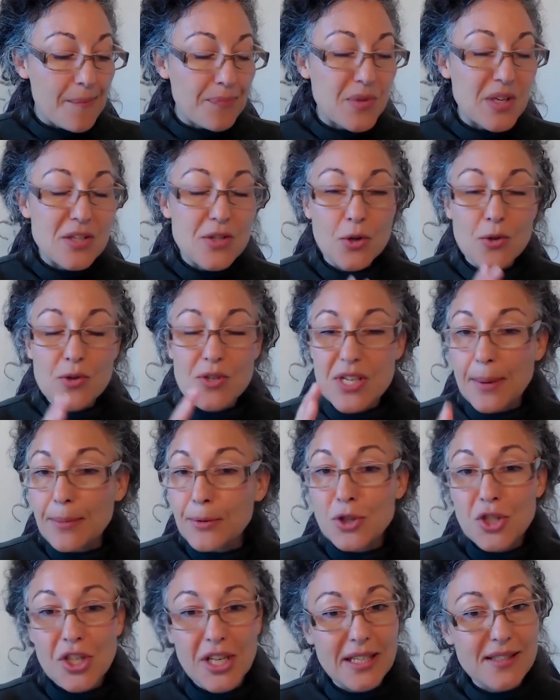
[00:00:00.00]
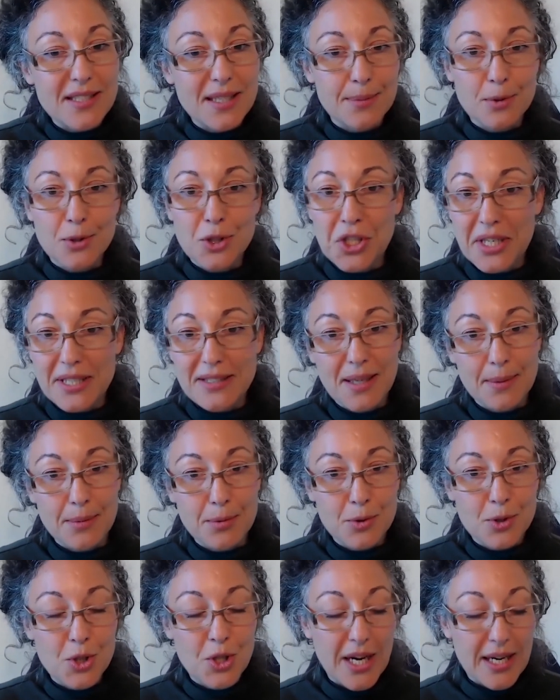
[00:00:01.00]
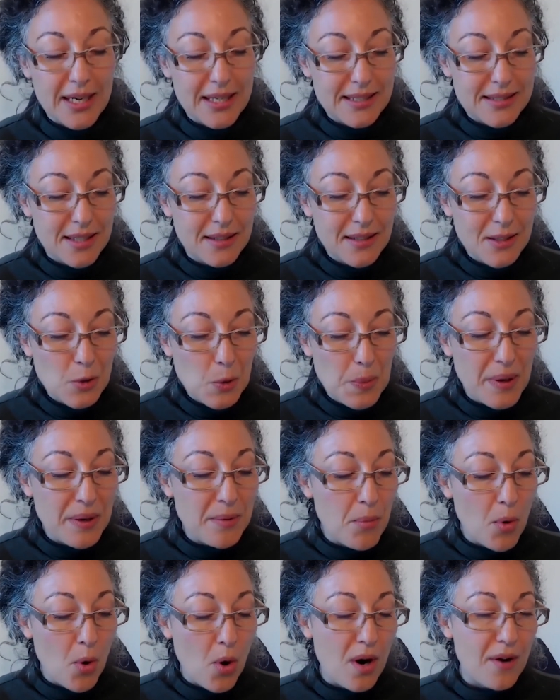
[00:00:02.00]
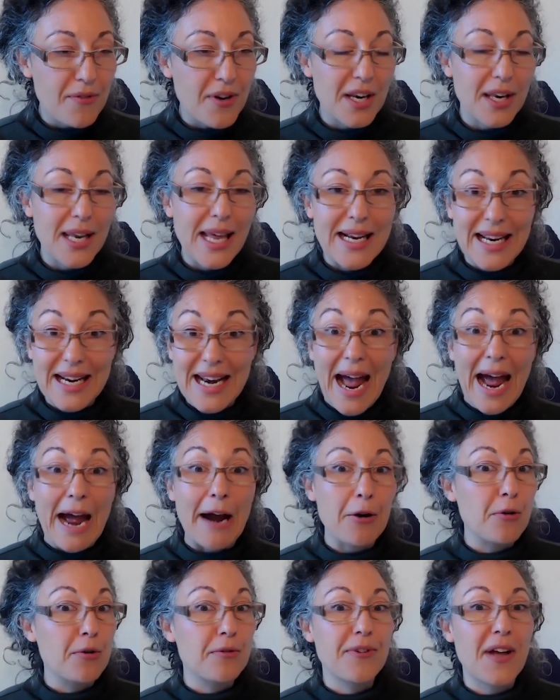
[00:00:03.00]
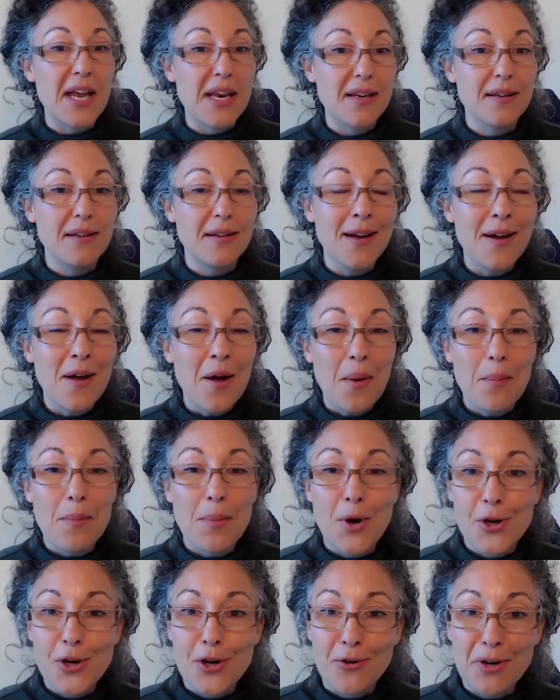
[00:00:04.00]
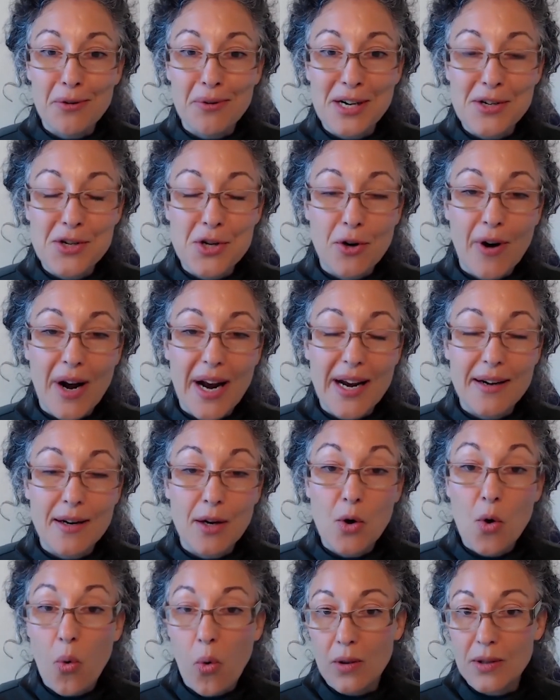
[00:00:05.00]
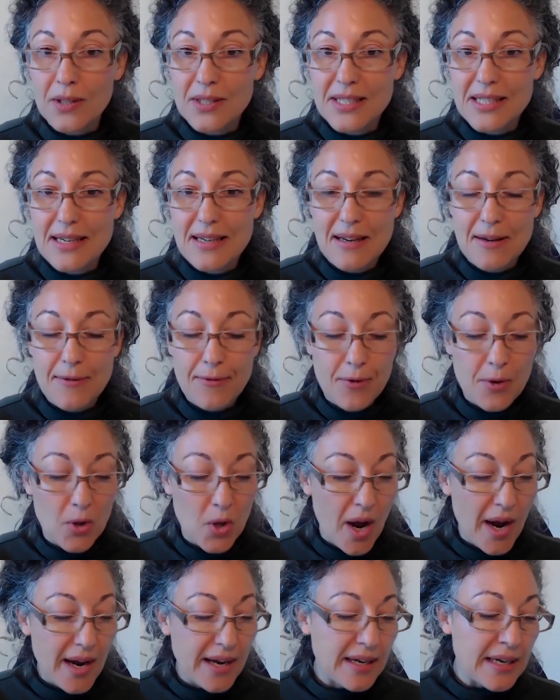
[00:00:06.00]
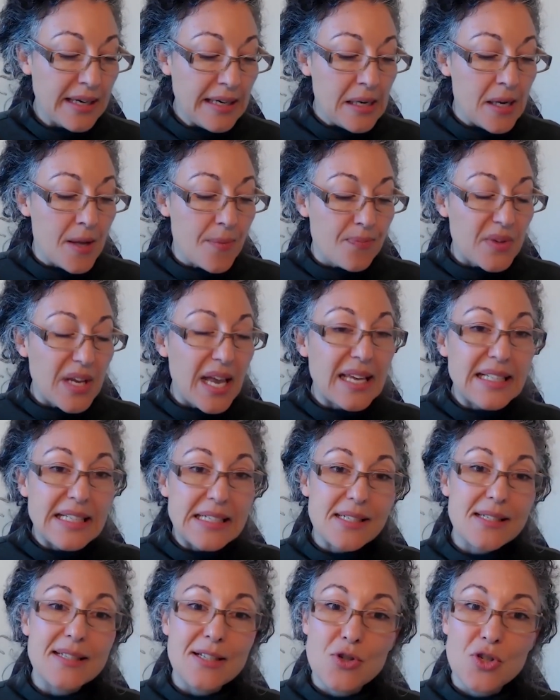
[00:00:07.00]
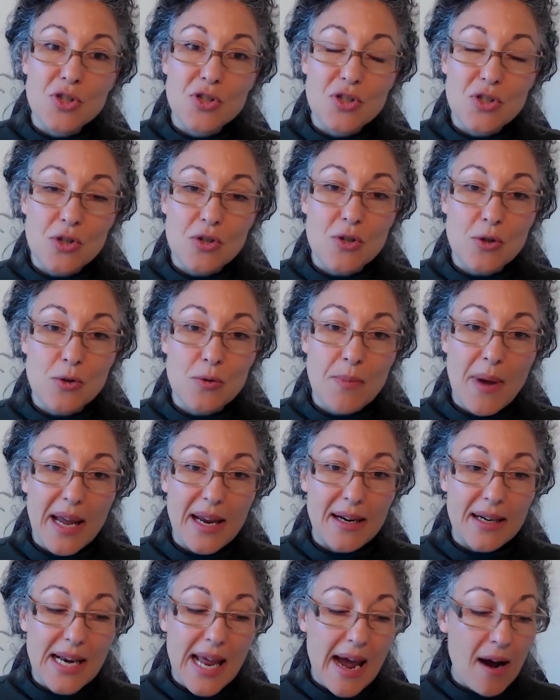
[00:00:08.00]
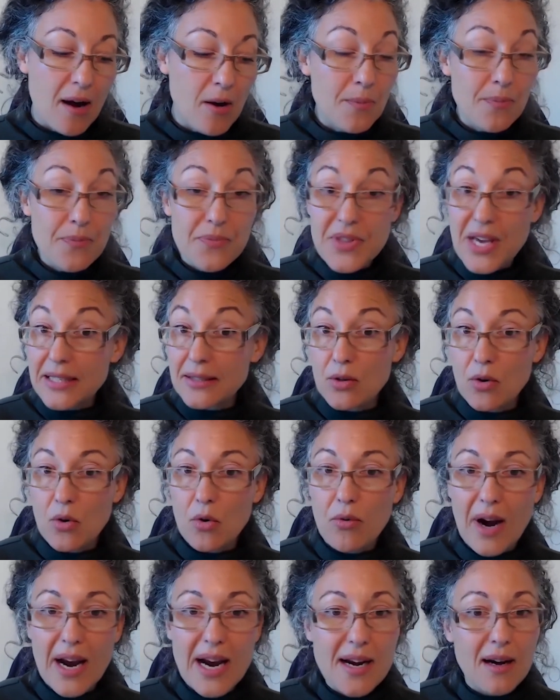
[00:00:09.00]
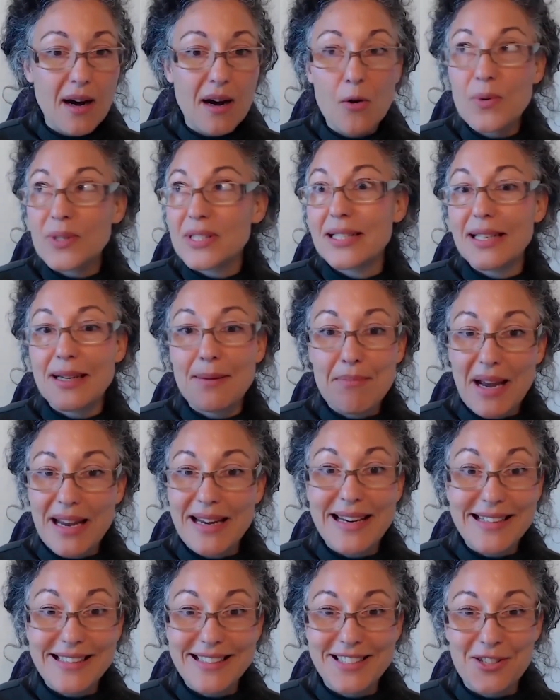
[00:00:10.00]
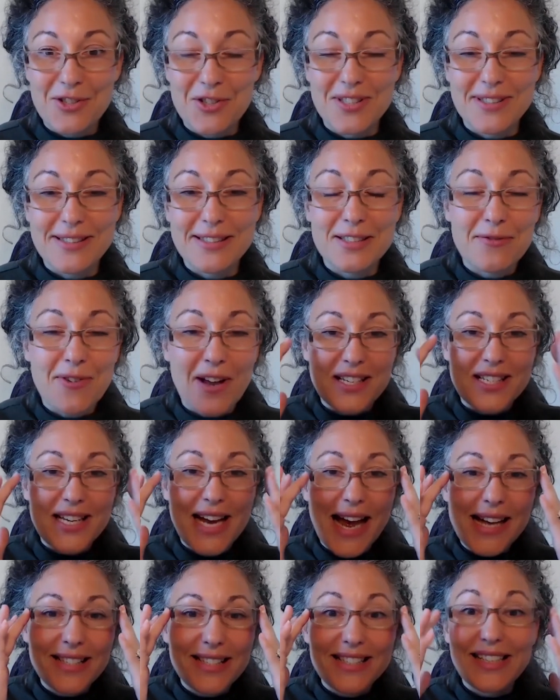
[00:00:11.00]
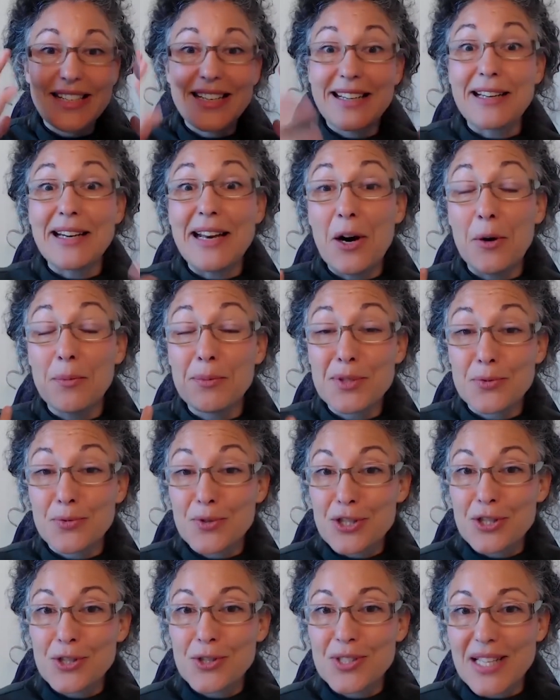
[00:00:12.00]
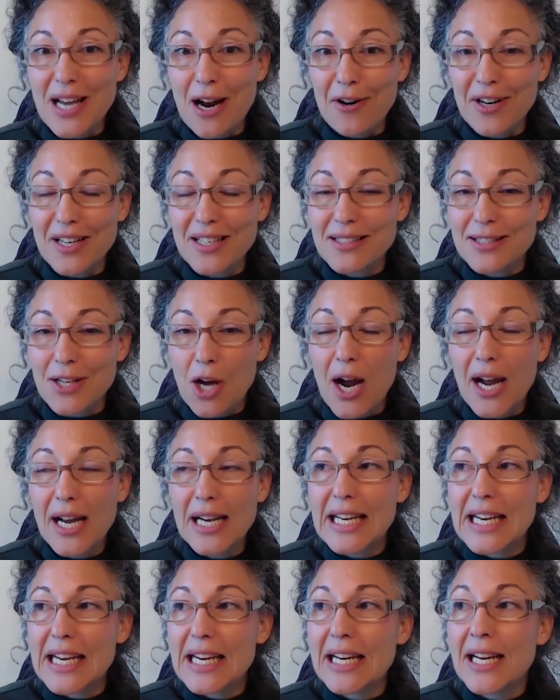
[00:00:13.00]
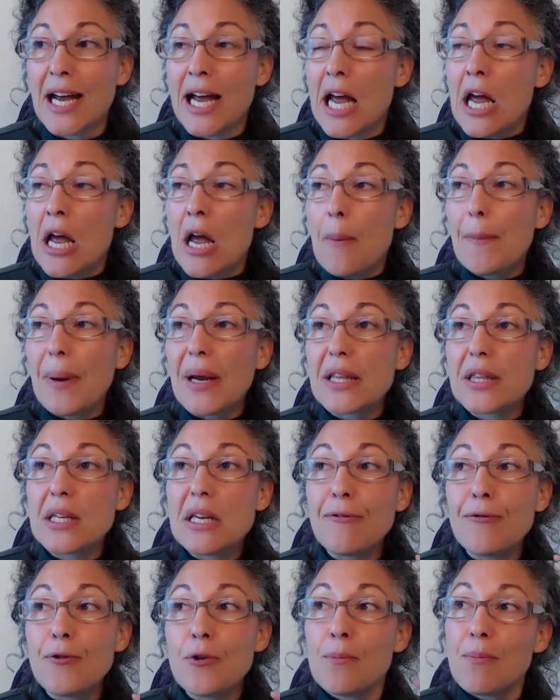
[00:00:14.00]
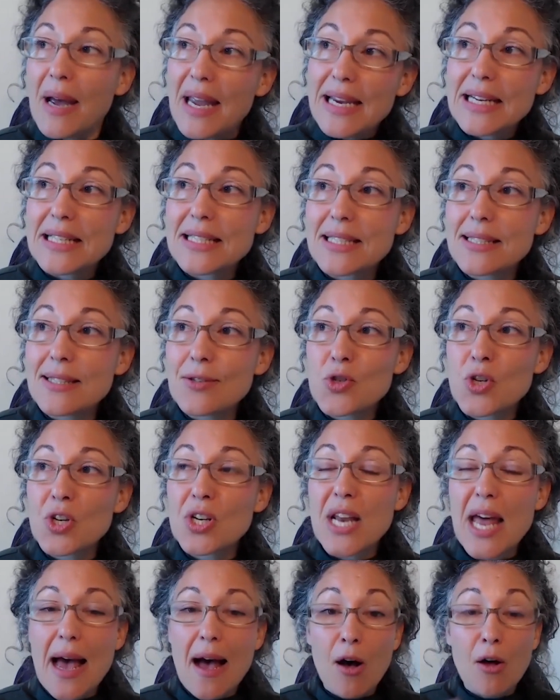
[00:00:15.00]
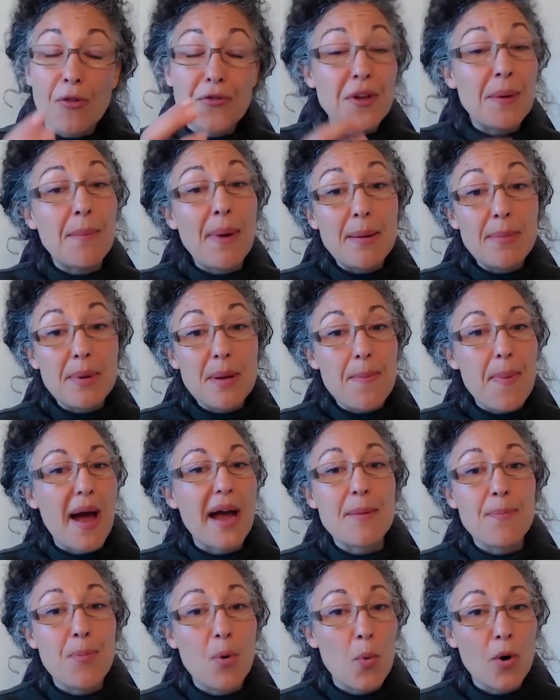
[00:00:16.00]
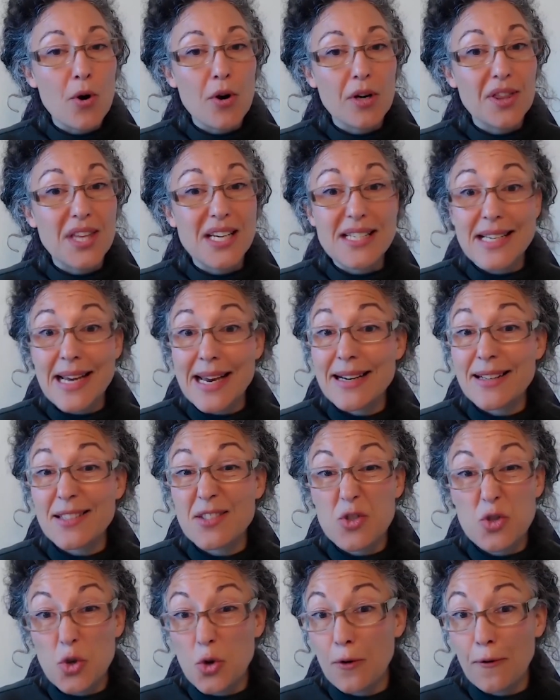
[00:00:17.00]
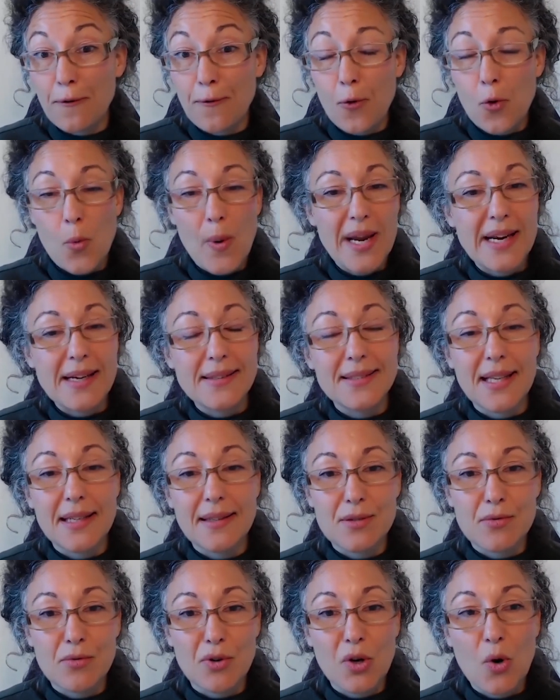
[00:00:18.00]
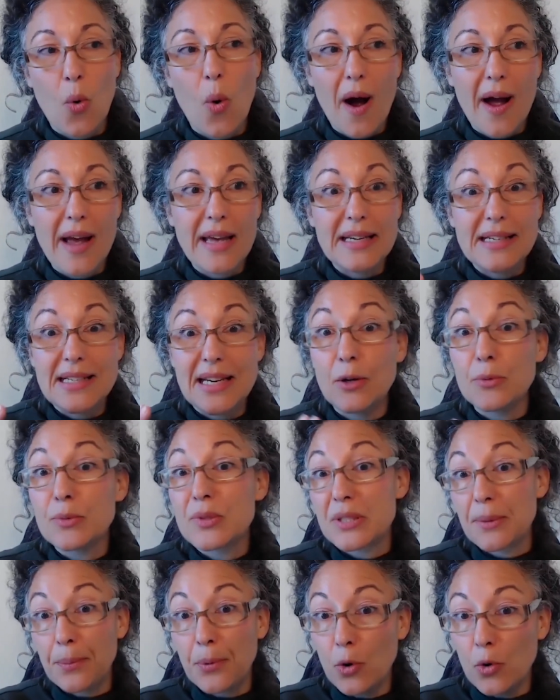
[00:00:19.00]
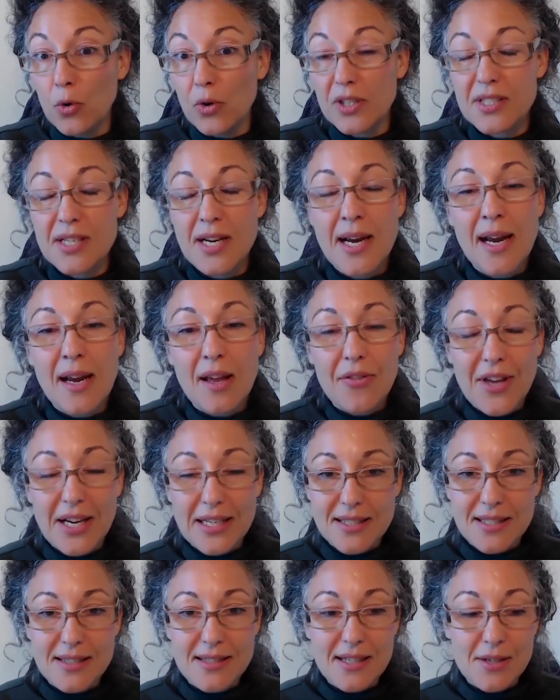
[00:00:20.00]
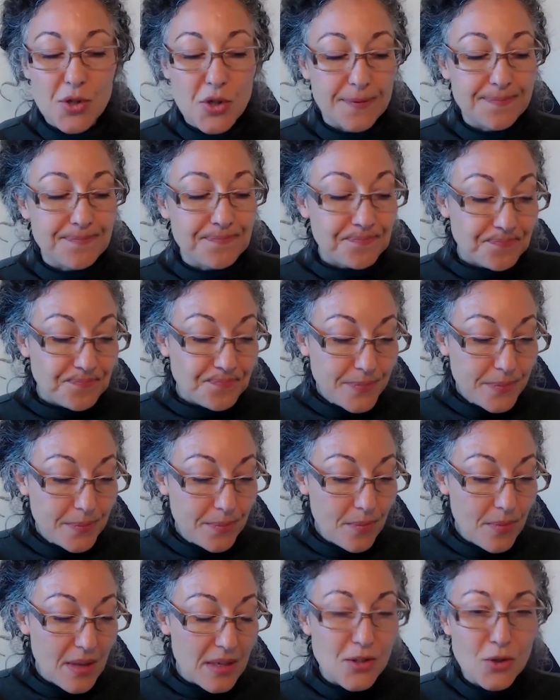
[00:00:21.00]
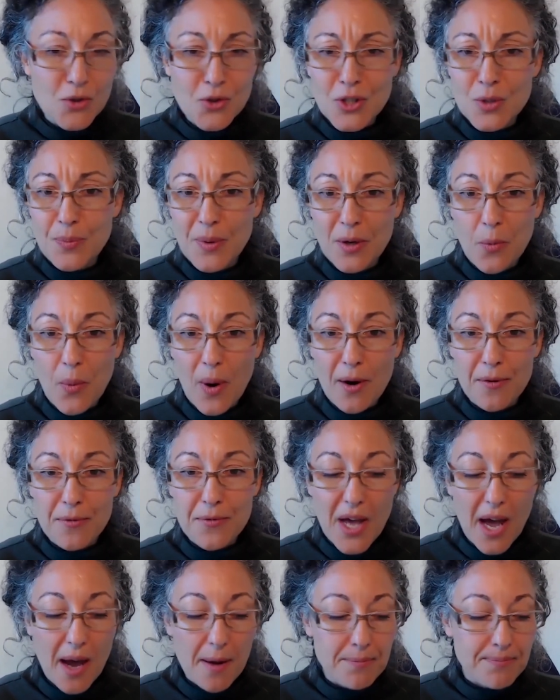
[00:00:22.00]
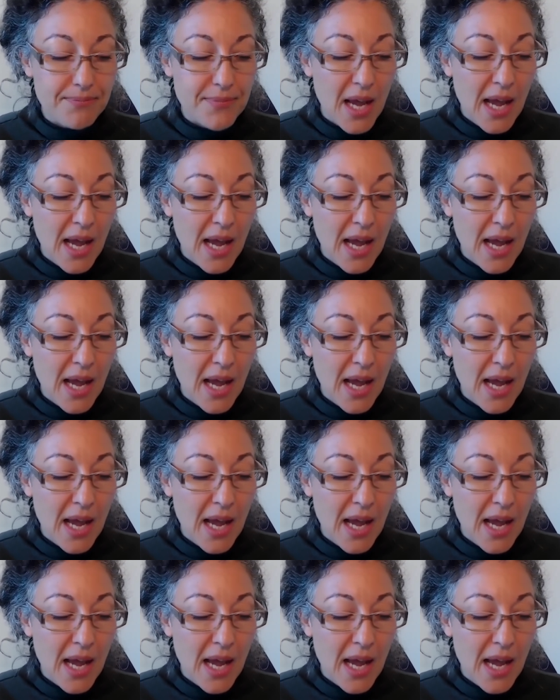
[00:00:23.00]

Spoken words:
So double check, double check, double check. It's a little bit more of an aggravated Mercury retrograde quality, if you like. Any decisions you do make now, that's great. I always think making decisions is fantastic. It helps reduce our anxiety. But if you make a decision now, there may be paperwork that takes 2 to 4 weeks that is required to help support that decision. So just be aware of that.